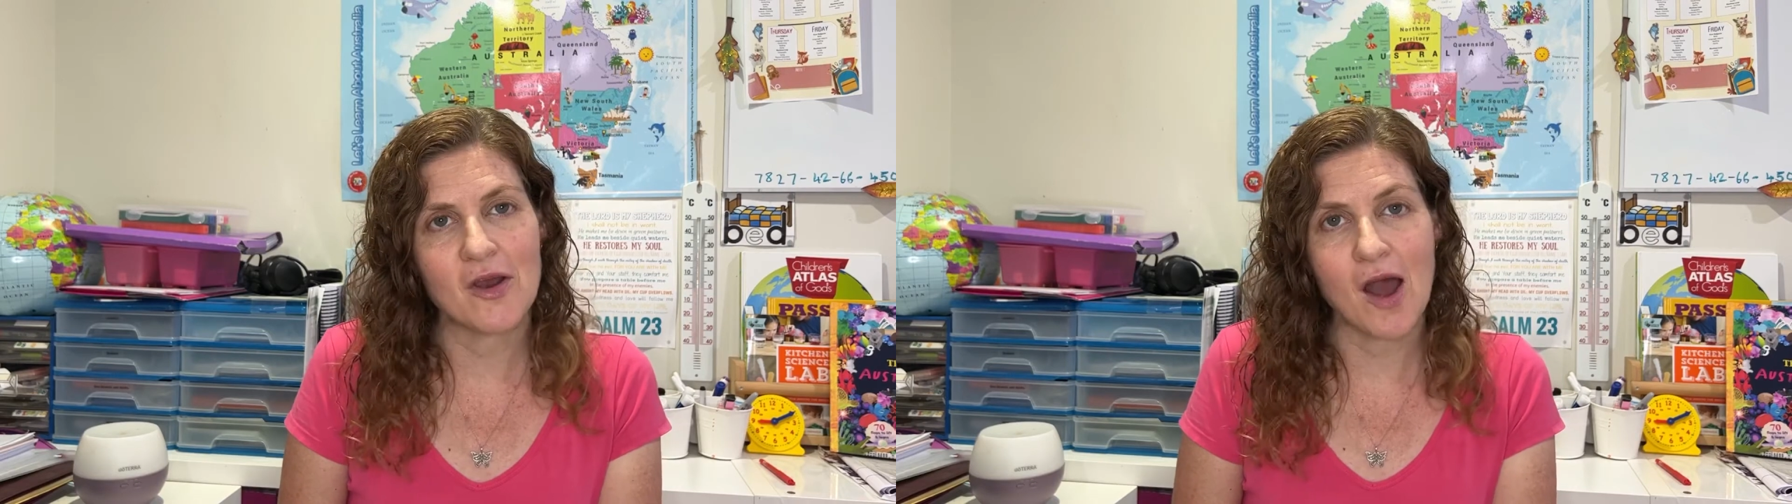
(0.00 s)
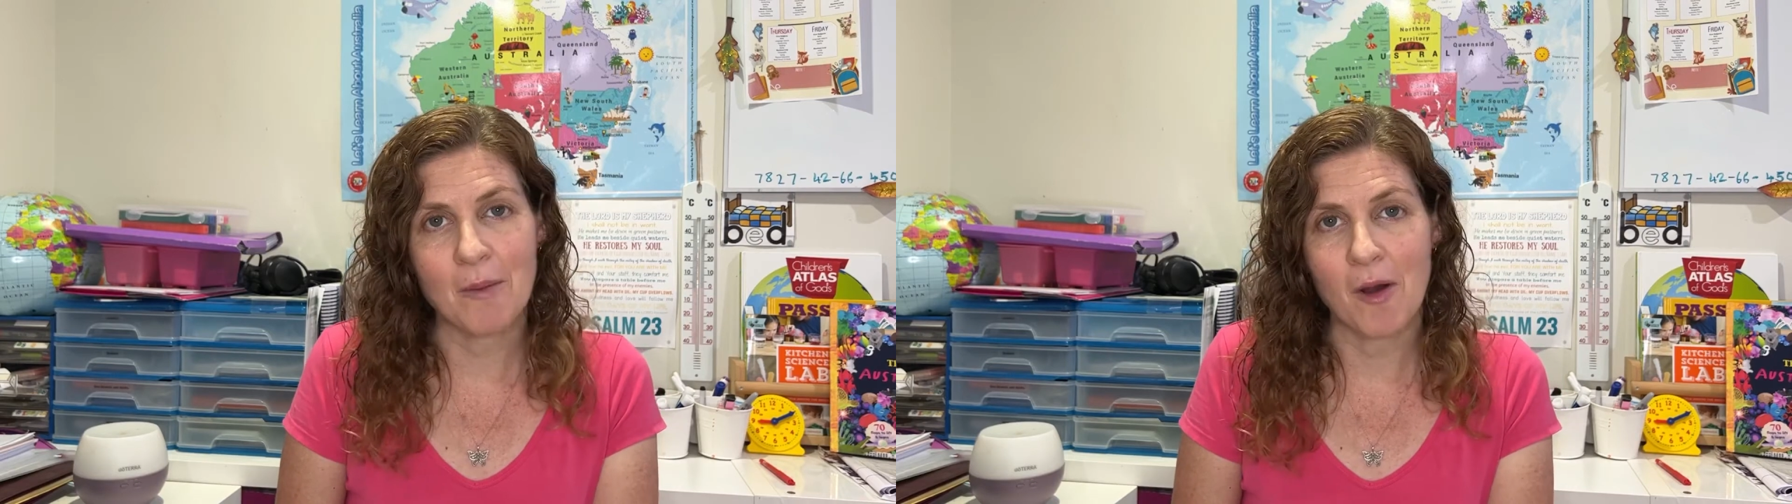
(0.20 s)

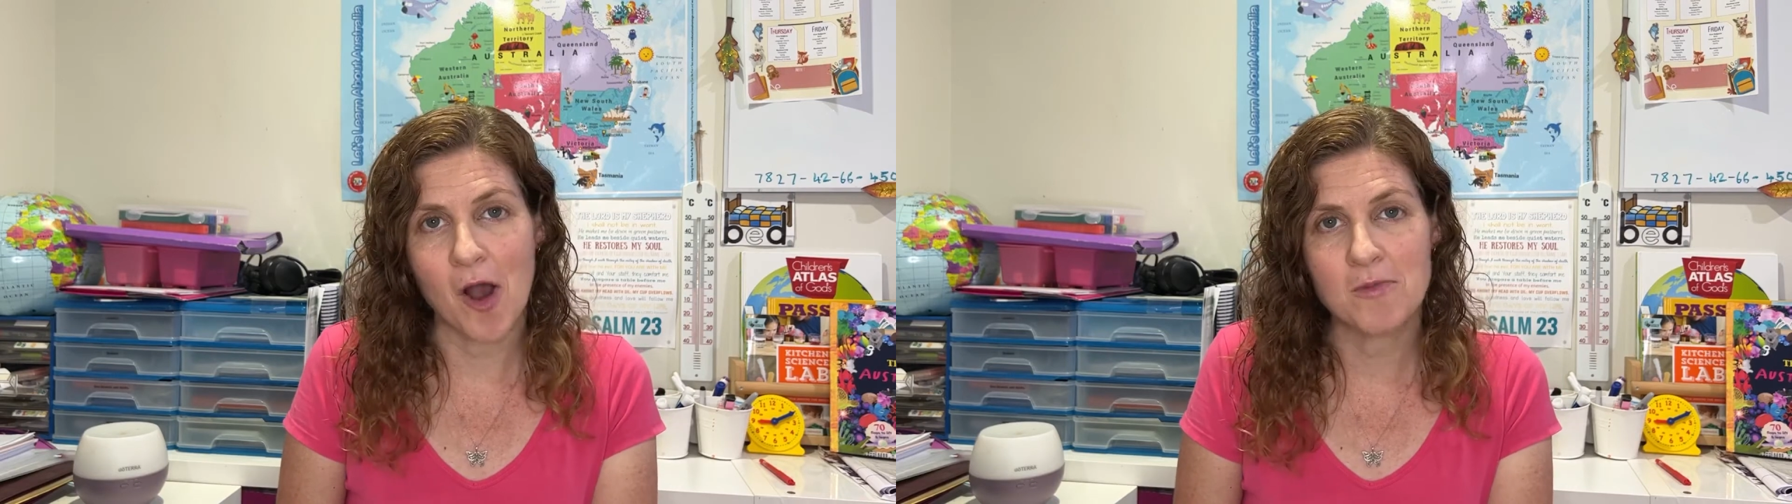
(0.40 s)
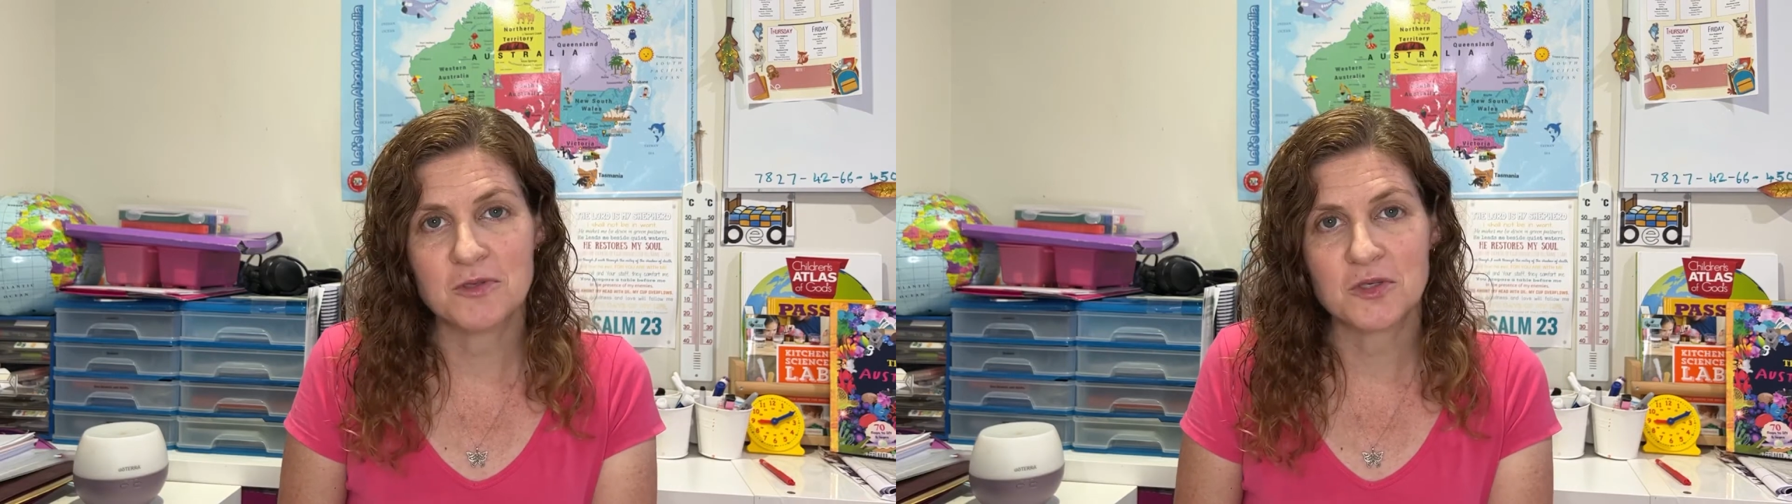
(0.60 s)
I'm a
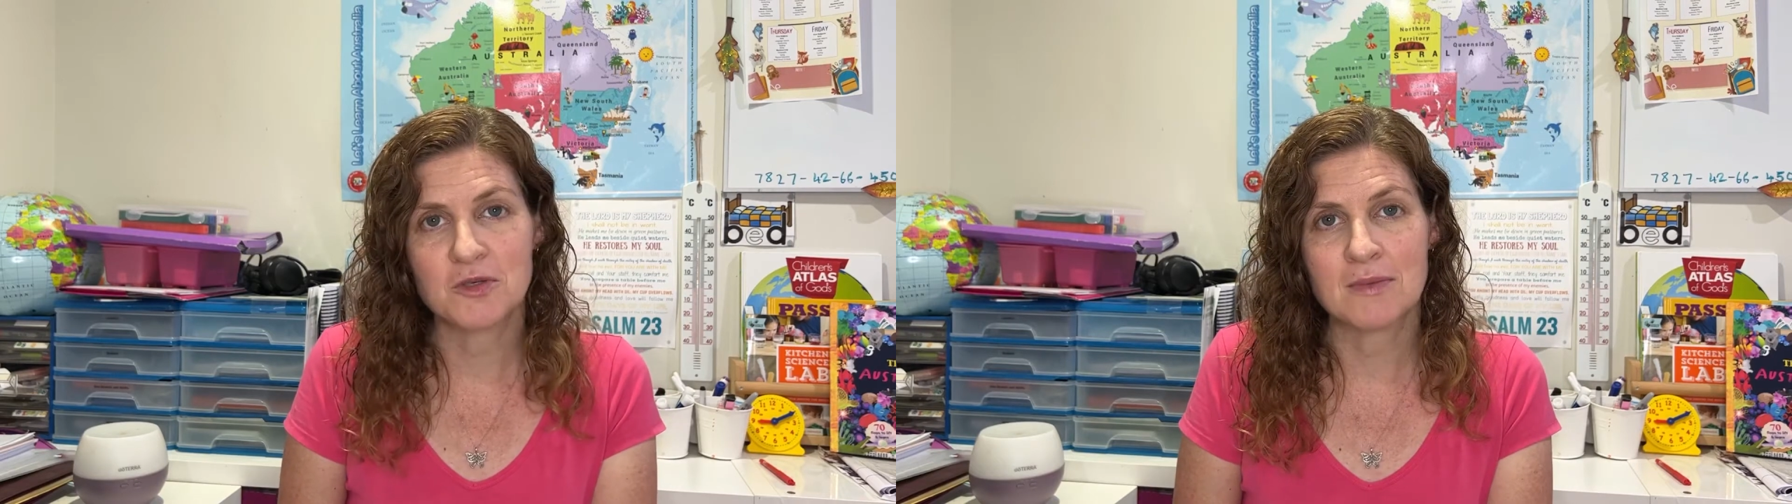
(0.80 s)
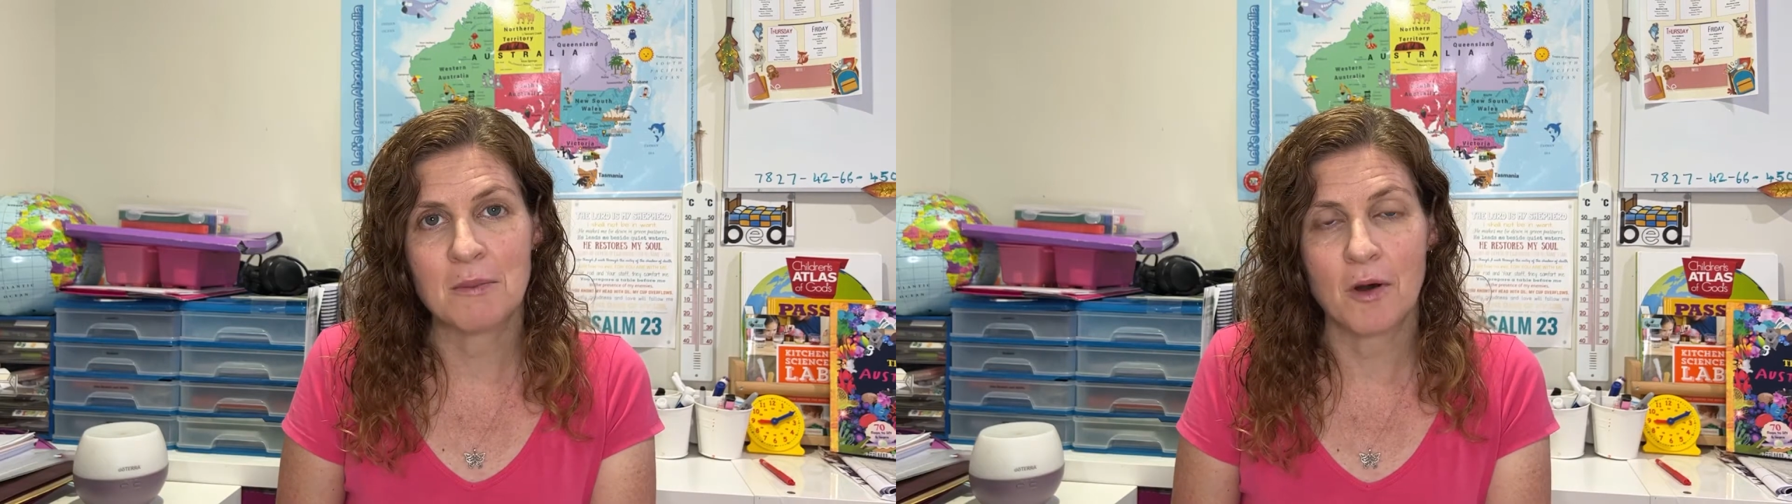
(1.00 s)
homeschool
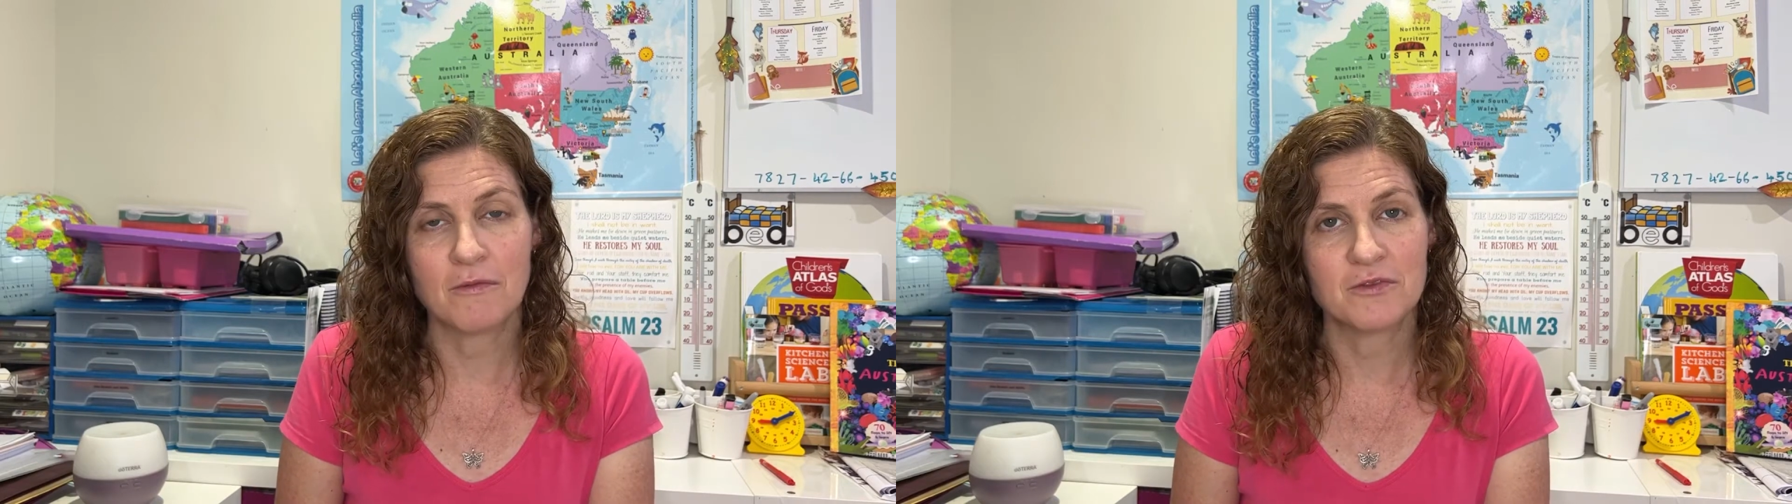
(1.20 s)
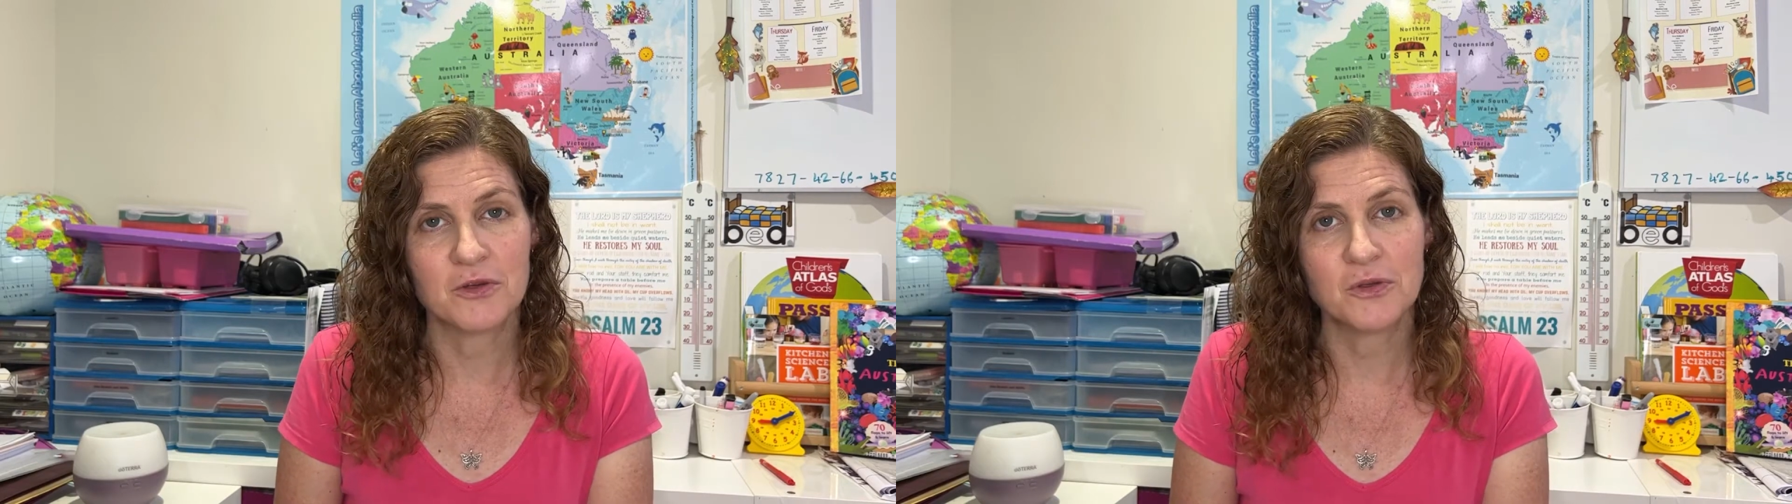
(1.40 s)
mum of
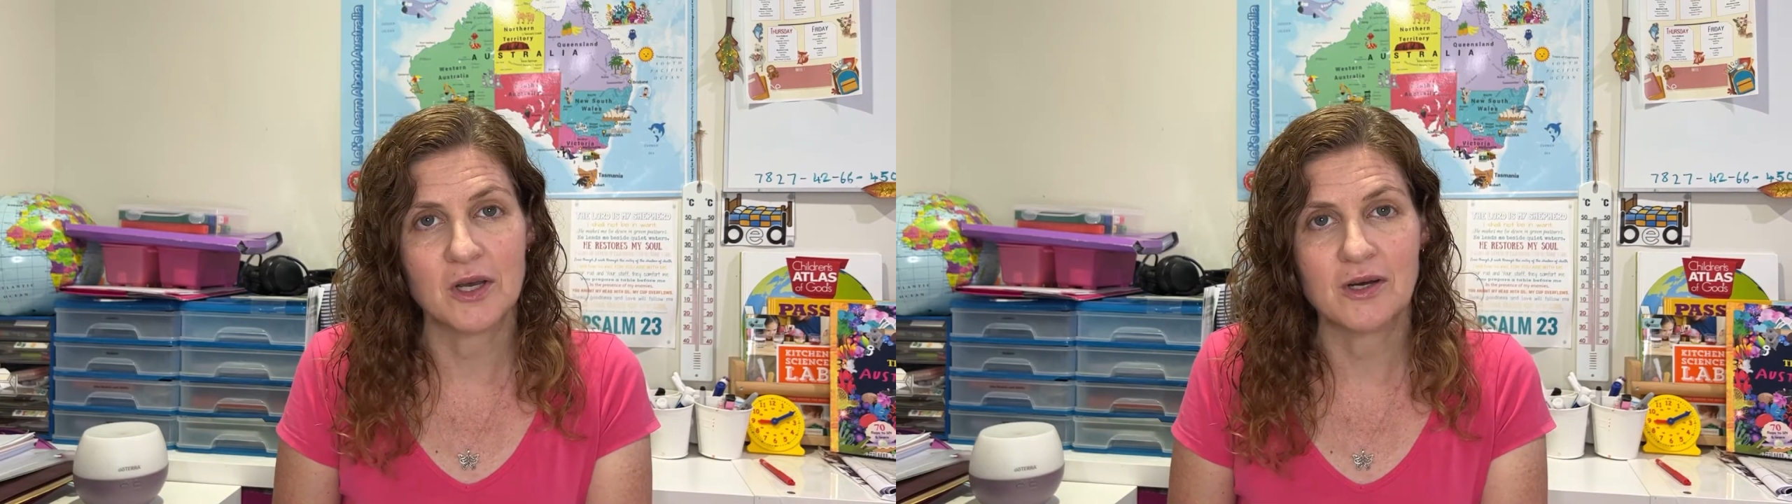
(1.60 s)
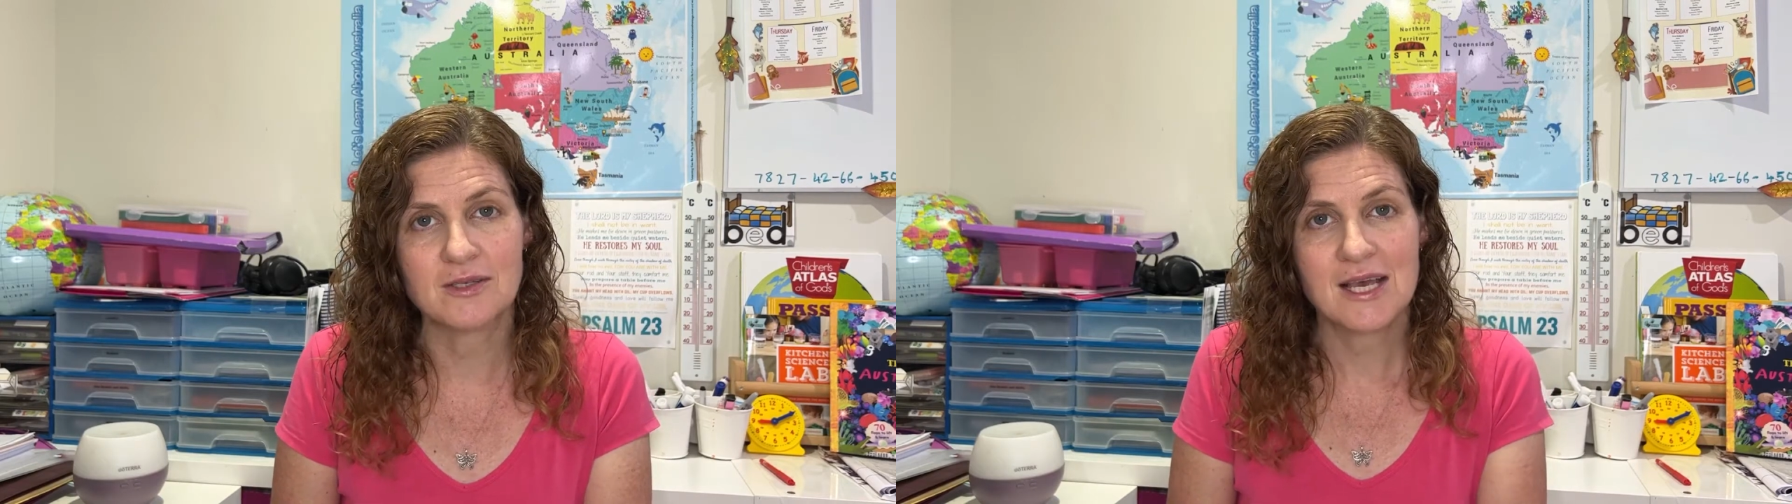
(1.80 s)
two
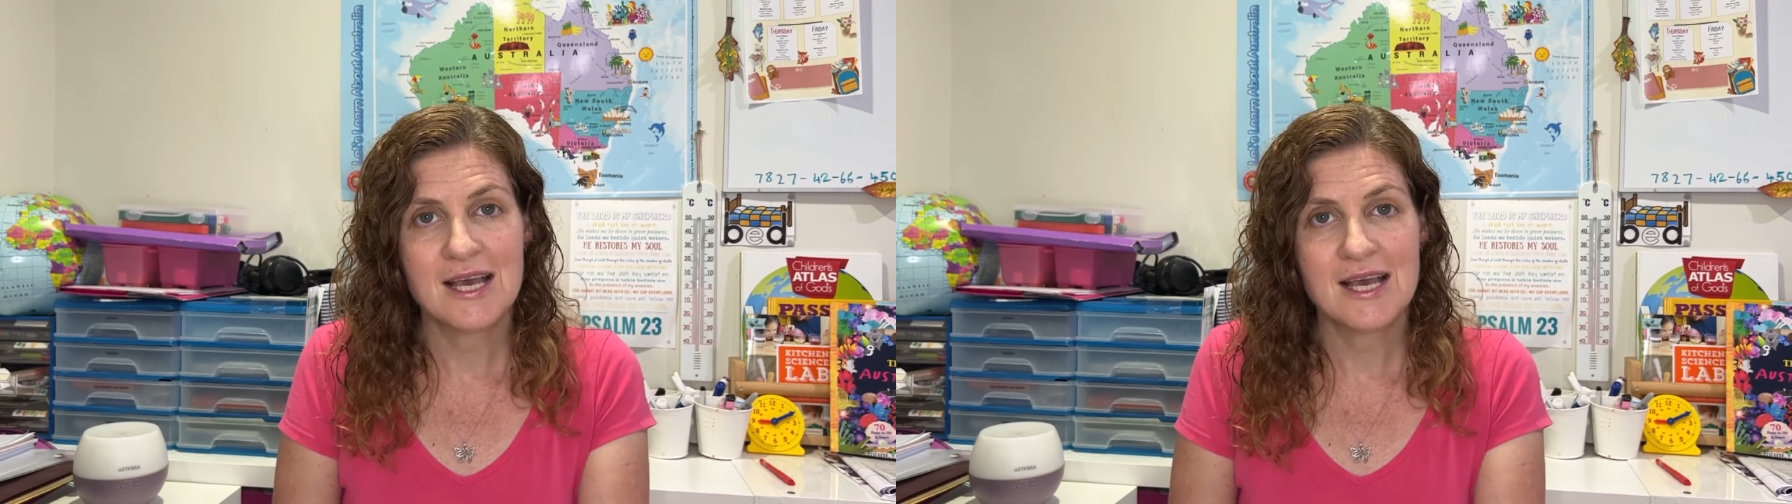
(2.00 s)
girls